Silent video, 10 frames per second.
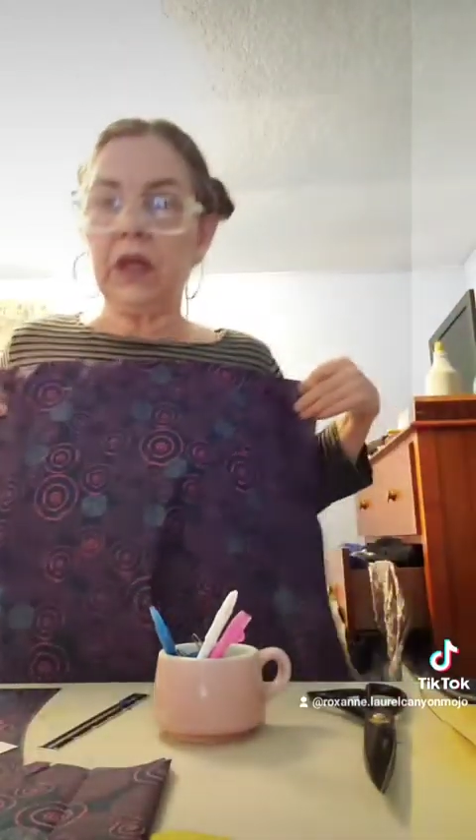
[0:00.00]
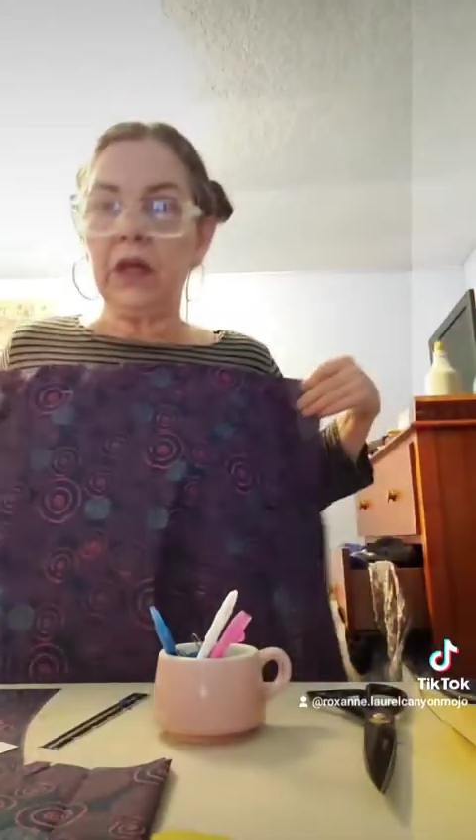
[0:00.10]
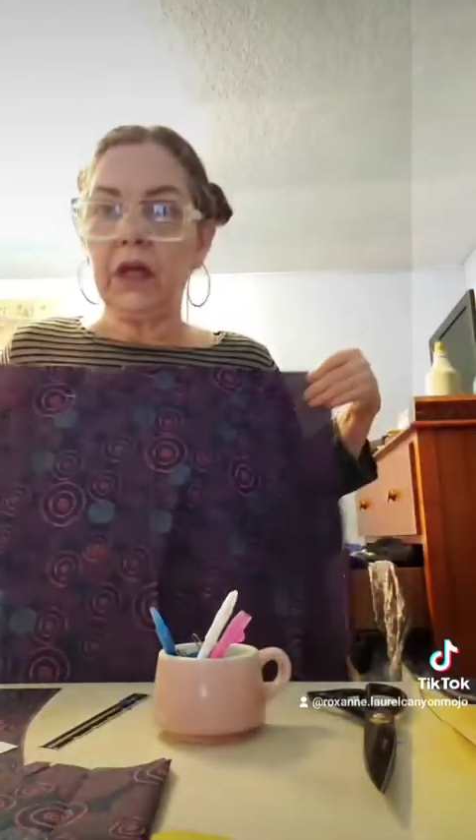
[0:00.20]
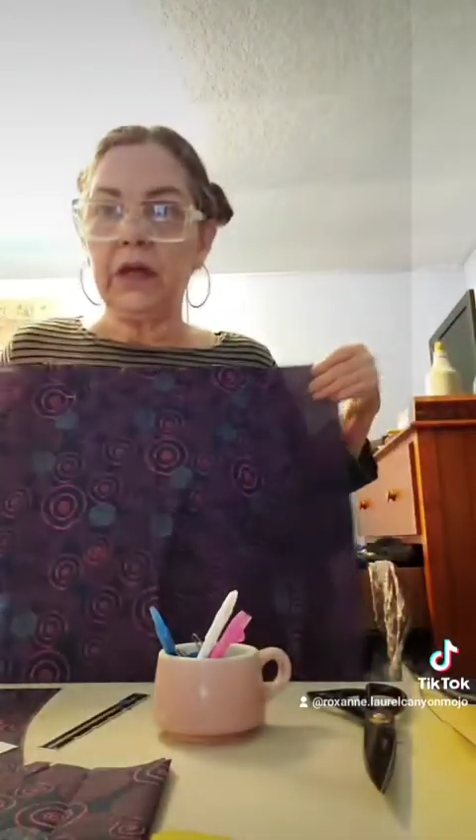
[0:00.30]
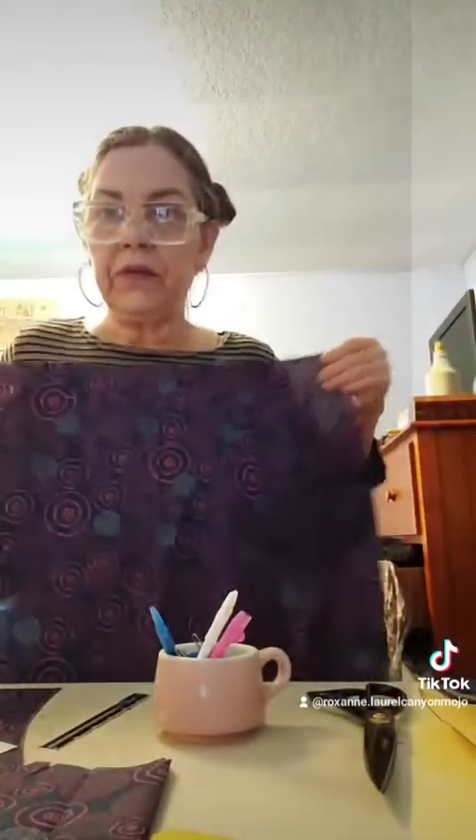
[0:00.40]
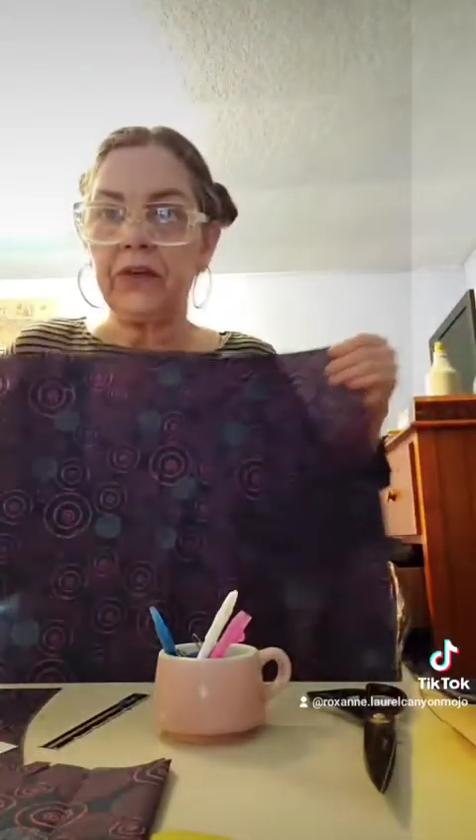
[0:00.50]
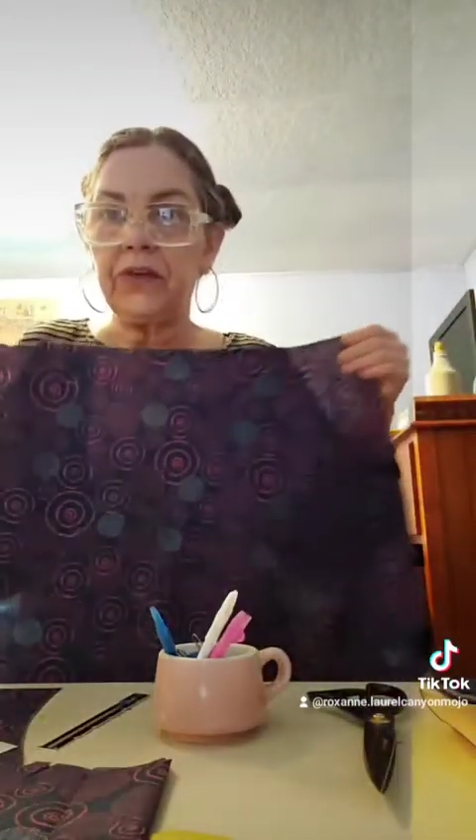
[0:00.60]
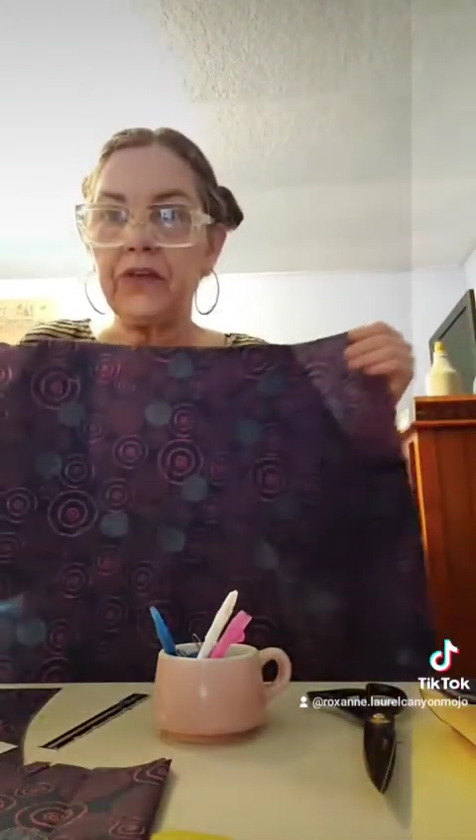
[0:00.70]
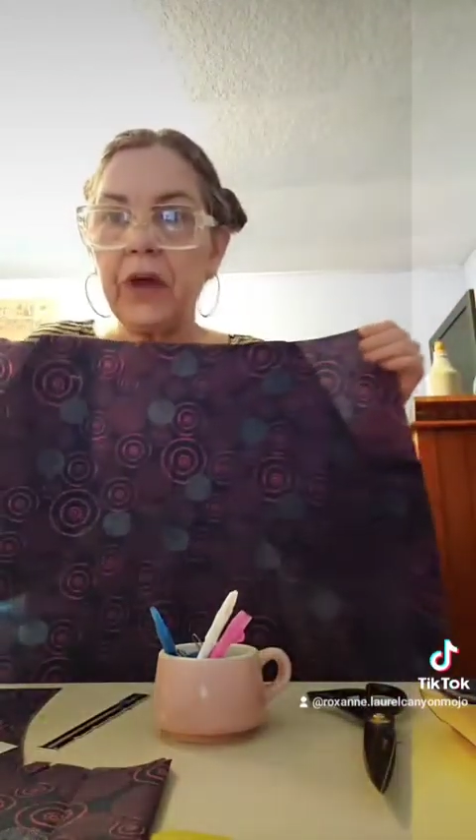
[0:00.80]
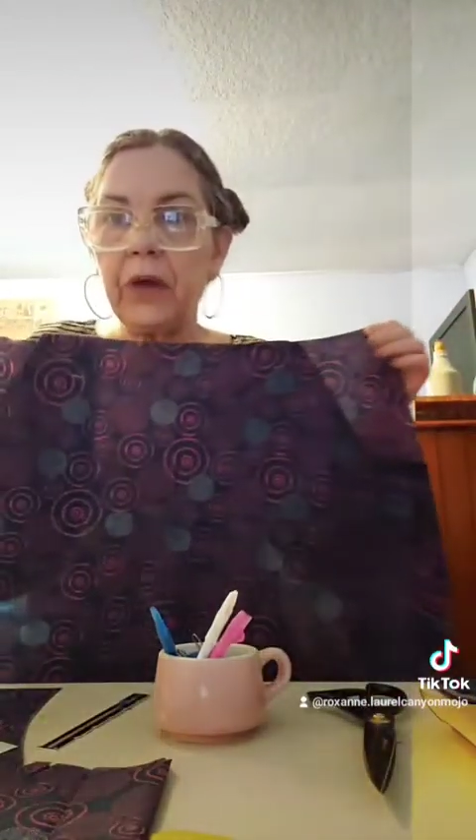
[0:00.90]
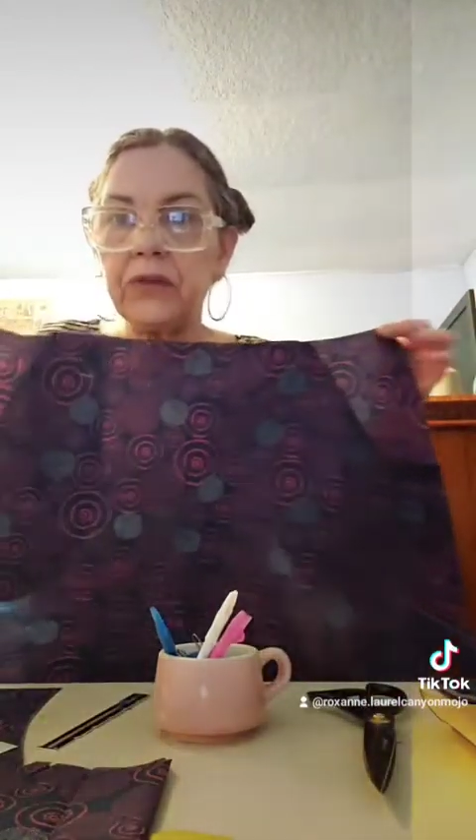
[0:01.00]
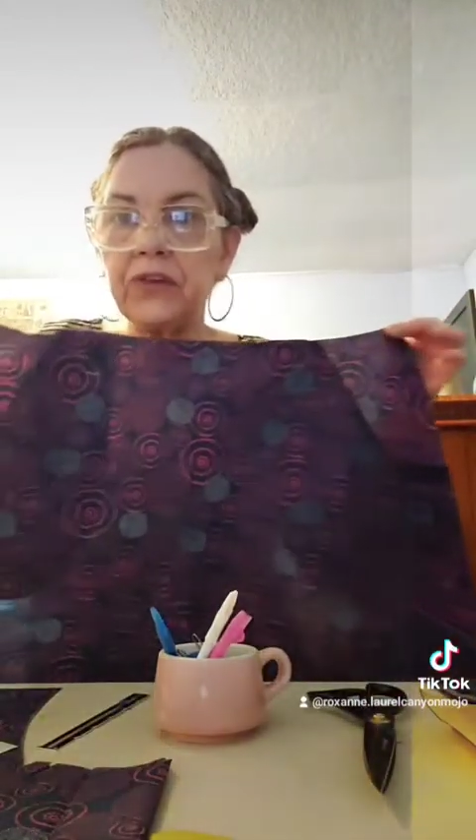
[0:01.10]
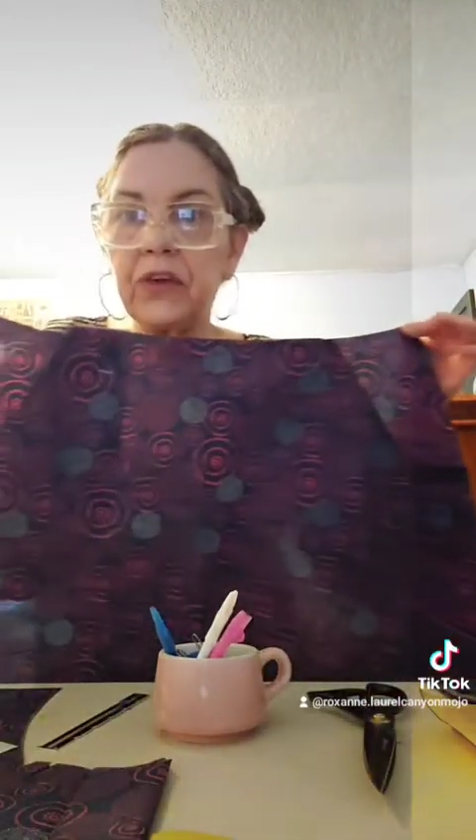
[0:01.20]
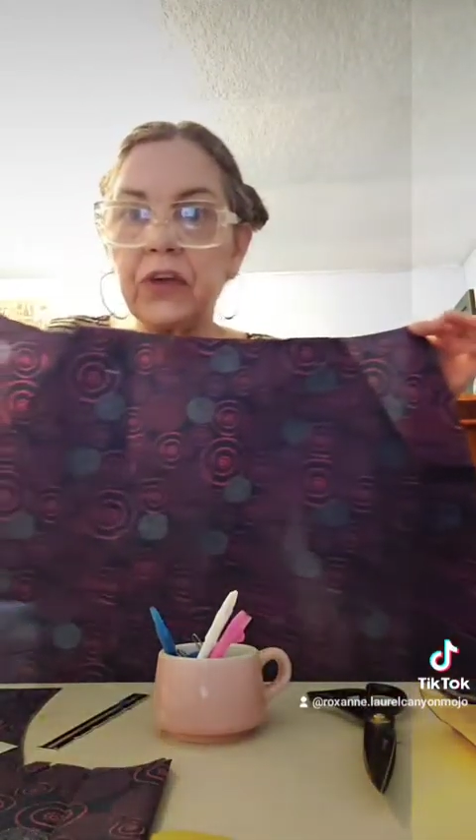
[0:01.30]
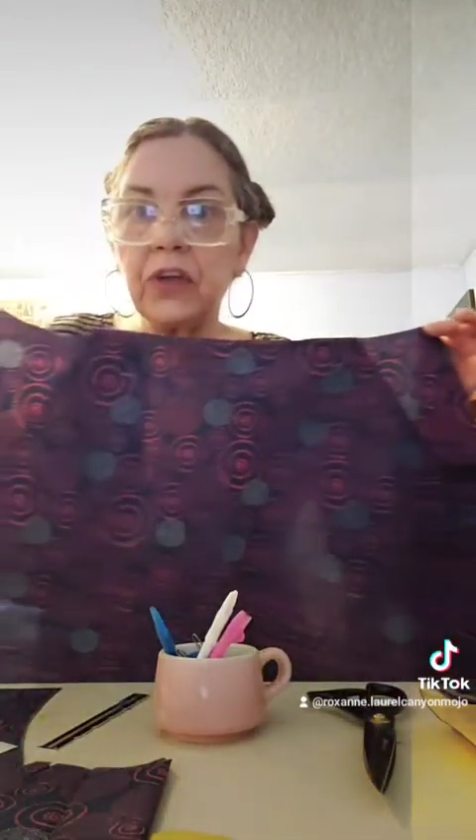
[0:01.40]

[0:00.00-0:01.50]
And this is how it's going to